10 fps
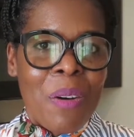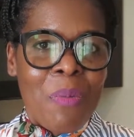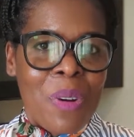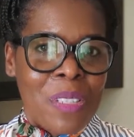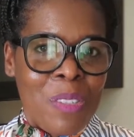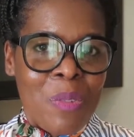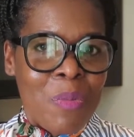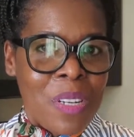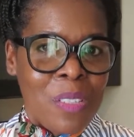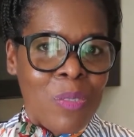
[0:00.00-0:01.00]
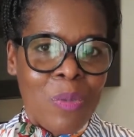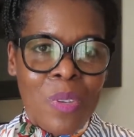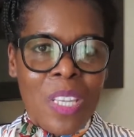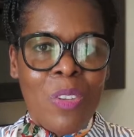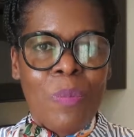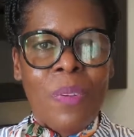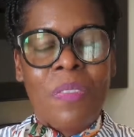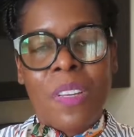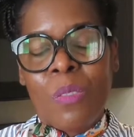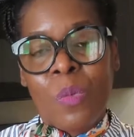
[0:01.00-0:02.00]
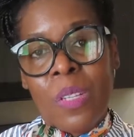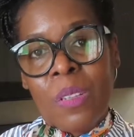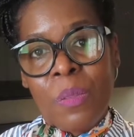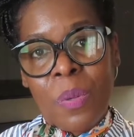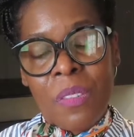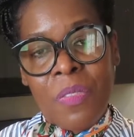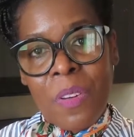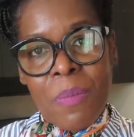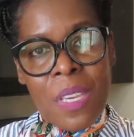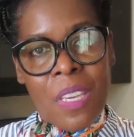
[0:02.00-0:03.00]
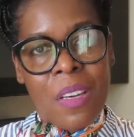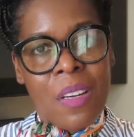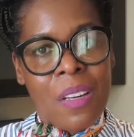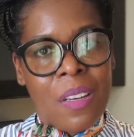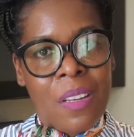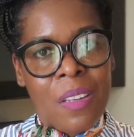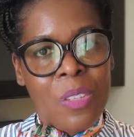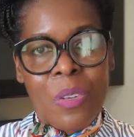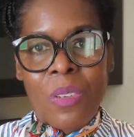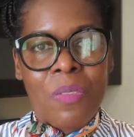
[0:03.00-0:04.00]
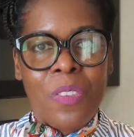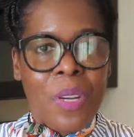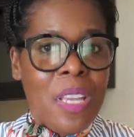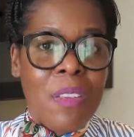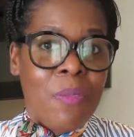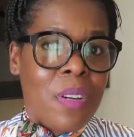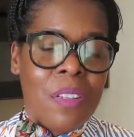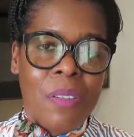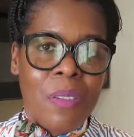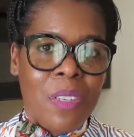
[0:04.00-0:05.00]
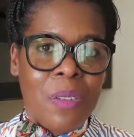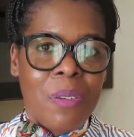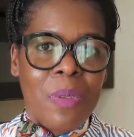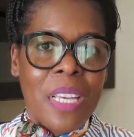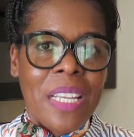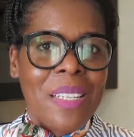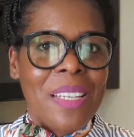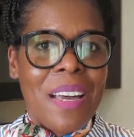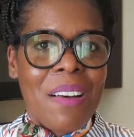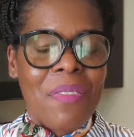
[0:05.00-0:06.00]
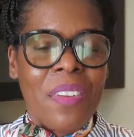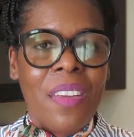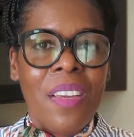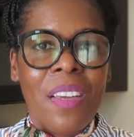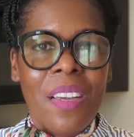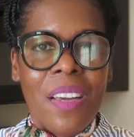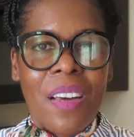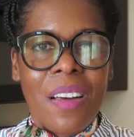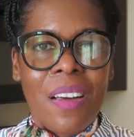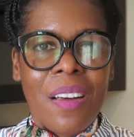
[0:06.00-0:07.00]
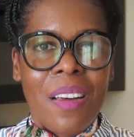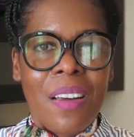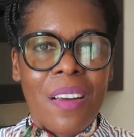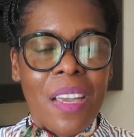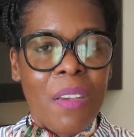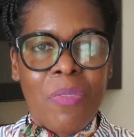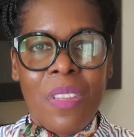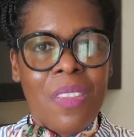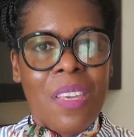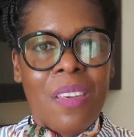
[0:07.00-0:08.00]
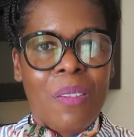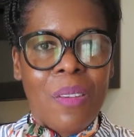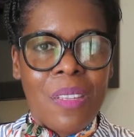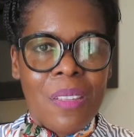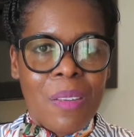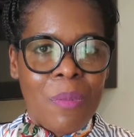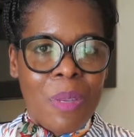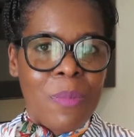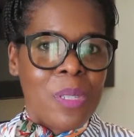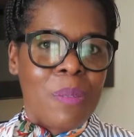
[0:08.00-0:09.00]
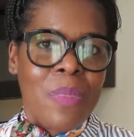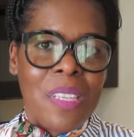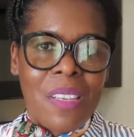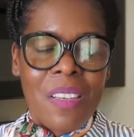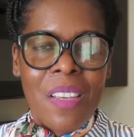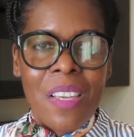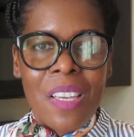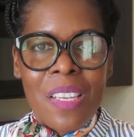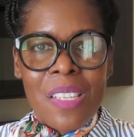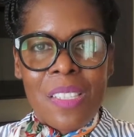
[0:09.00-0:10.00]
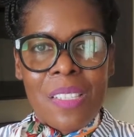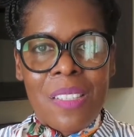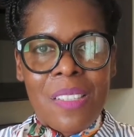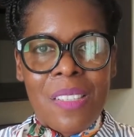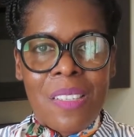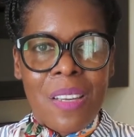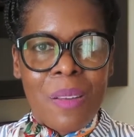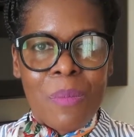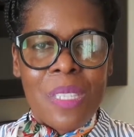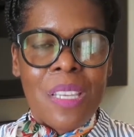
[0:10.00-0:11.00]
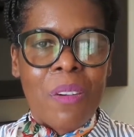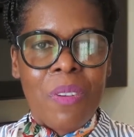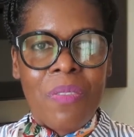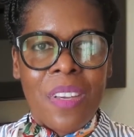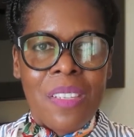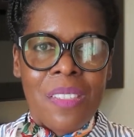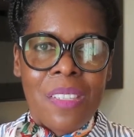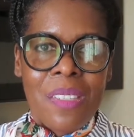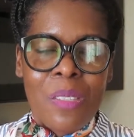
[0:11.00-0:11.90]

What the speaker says: what you want to create your perfect world. But for me, no, for anyone, we cannot have everything. We must make certain sacrifices.